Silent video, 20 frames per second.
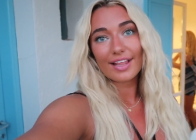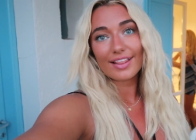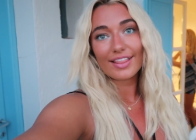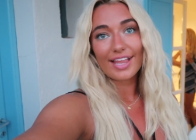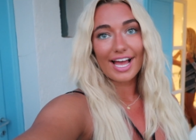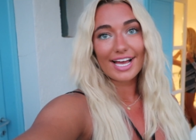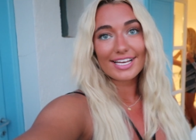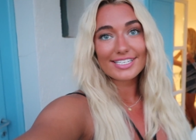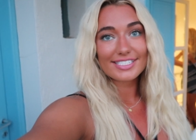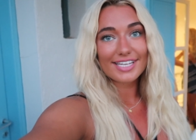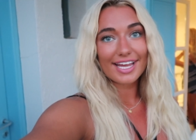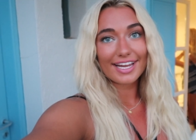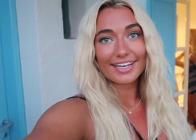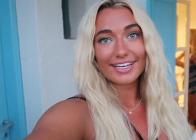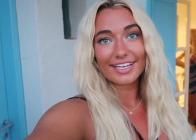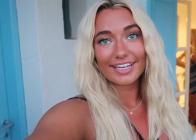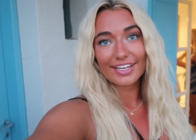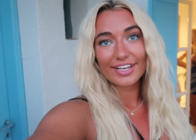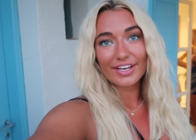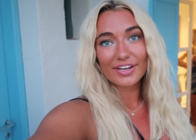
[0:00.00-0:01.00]
last night
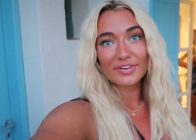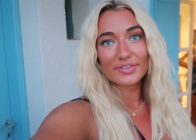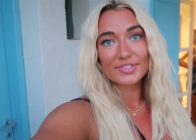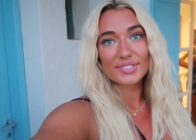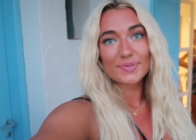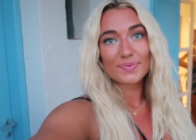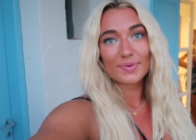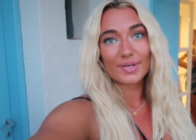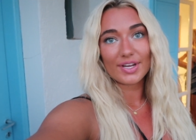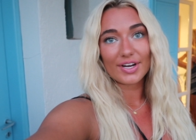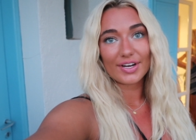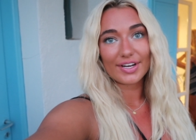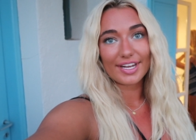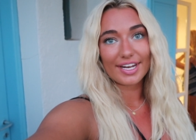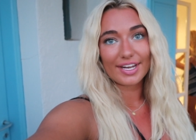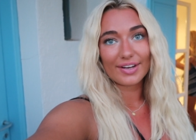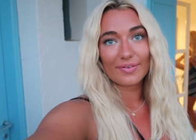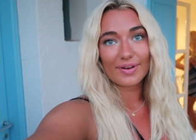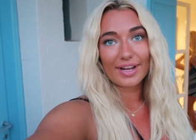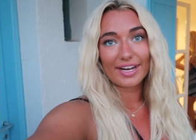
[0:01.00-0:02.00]
in Ios. We are
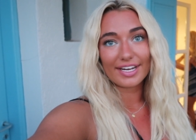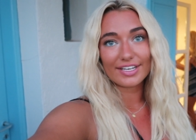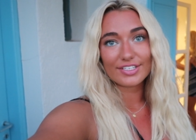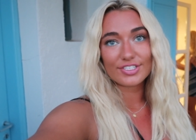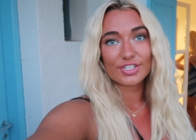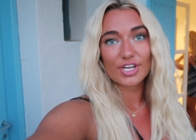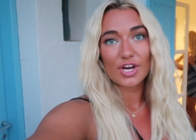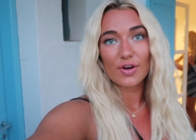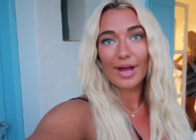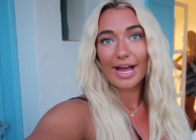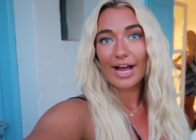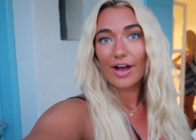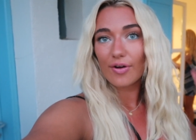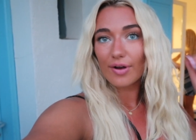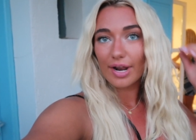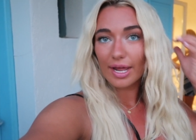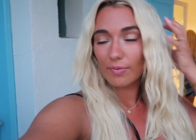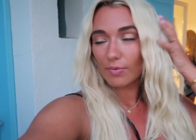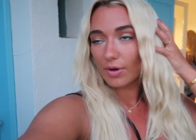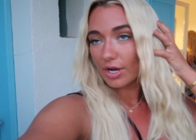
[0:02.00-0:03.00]
getting ready to go out.
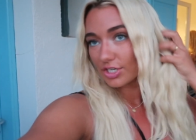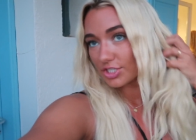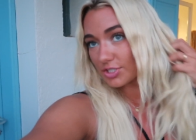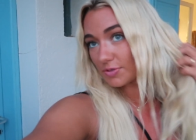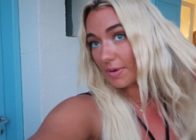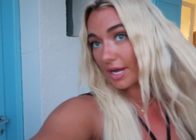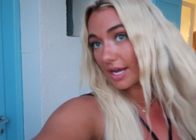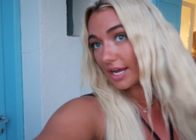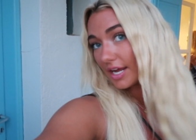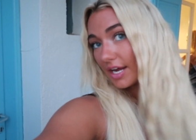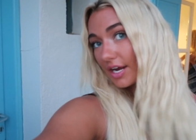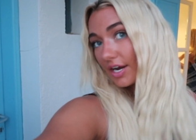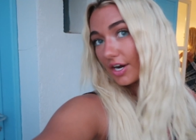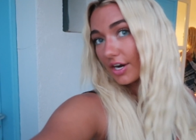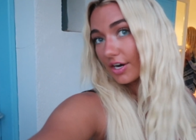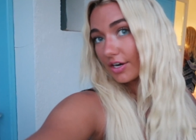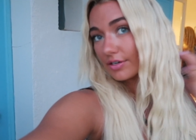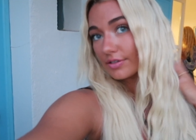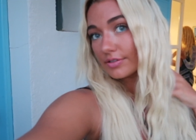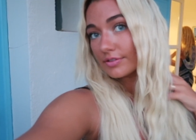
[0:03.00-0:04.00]
I washed my
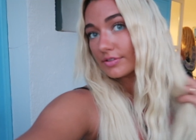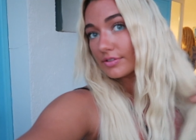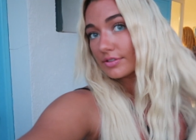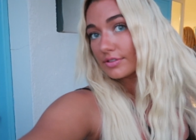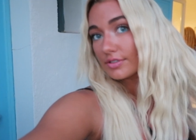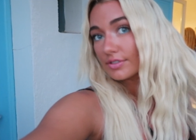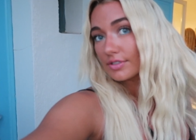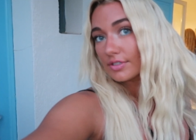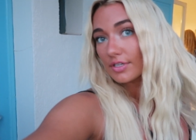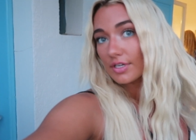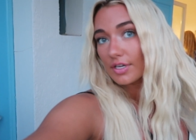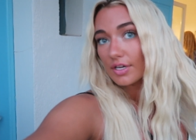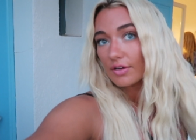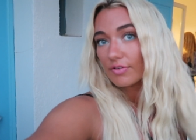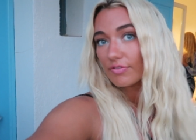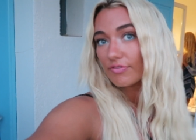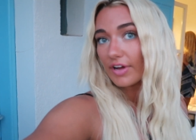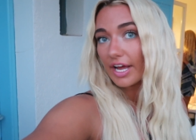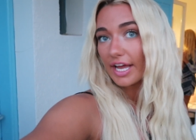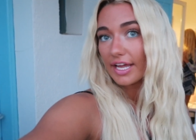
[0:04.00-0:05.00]
hair
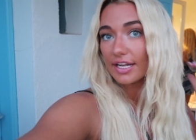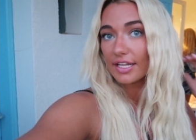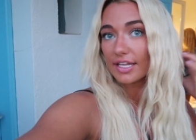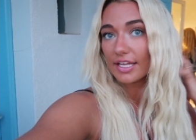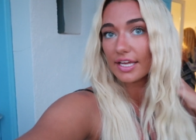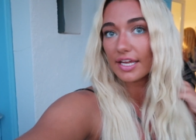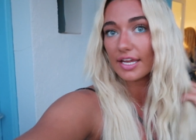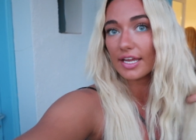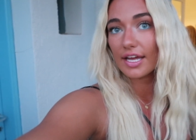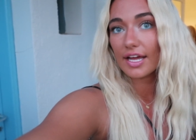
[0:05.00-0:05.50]
finally.